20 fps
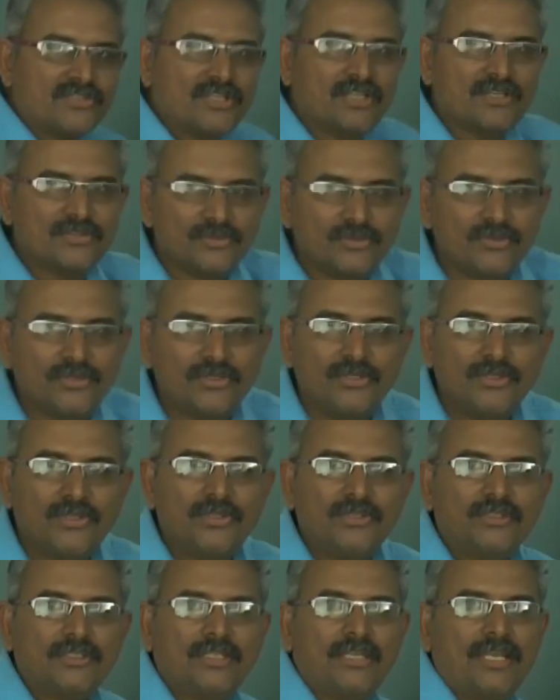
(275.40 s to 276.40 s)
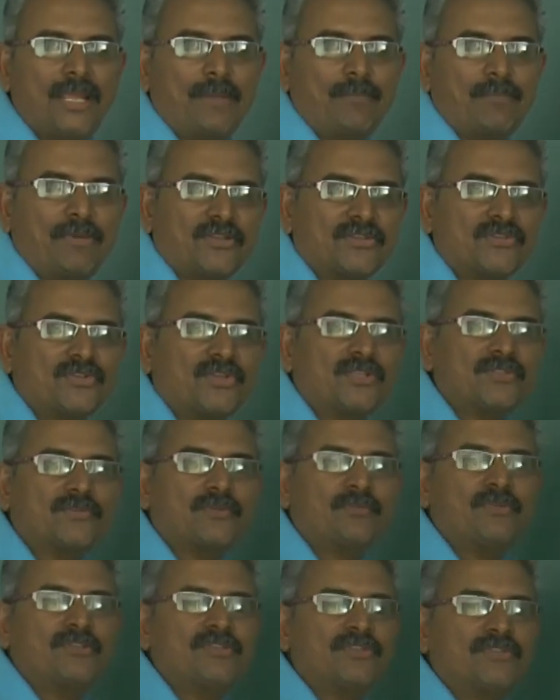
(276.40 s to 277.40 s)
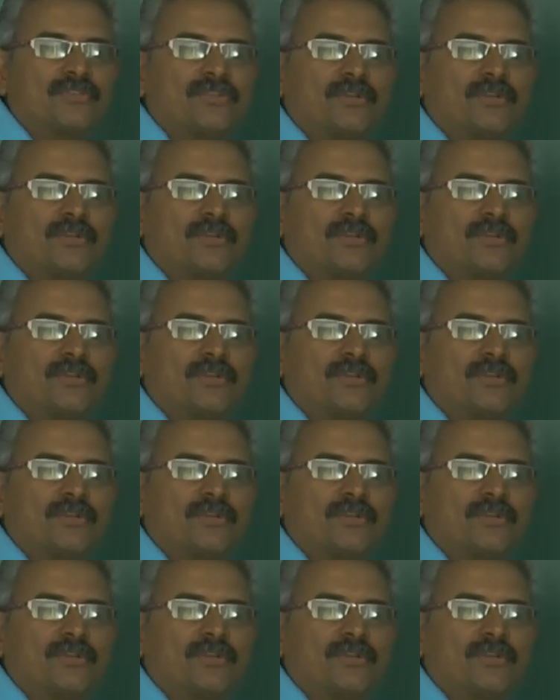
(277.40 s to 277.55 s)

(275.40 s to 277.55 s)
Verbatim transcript: also, the Laplace transformations